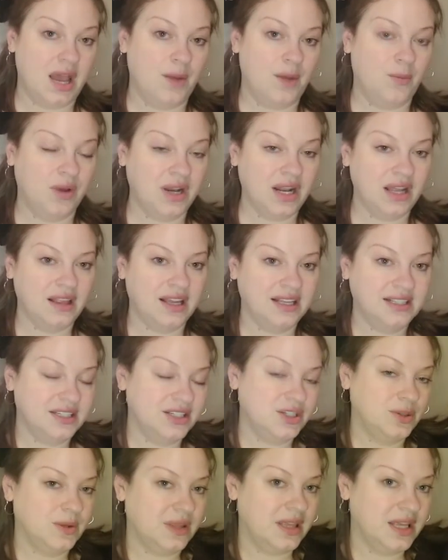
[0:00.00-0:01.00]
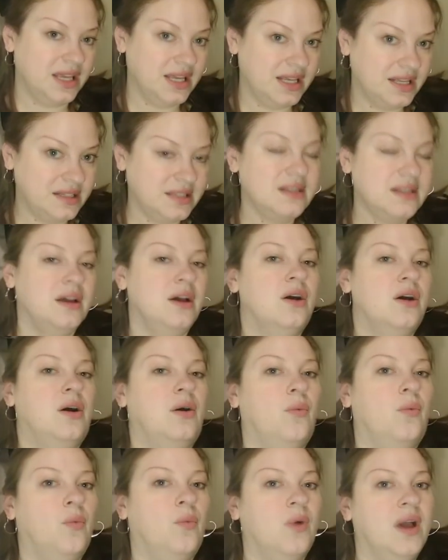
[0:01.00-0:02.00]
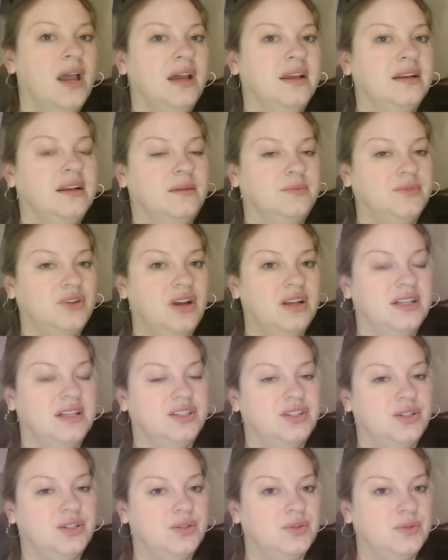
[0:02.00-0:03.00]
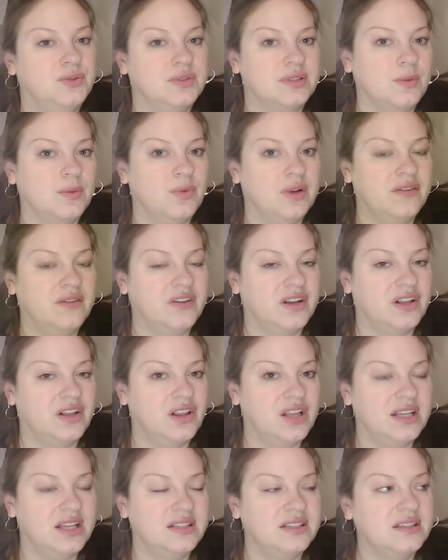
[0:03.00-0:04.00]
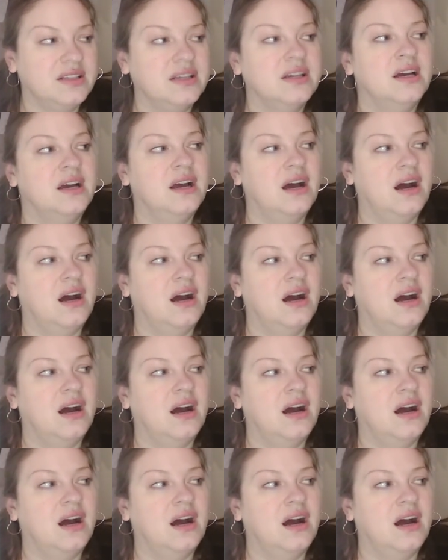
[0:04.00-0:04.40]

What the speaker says: And what I like to do with these when I'm trying to do somewhat of a cleanse,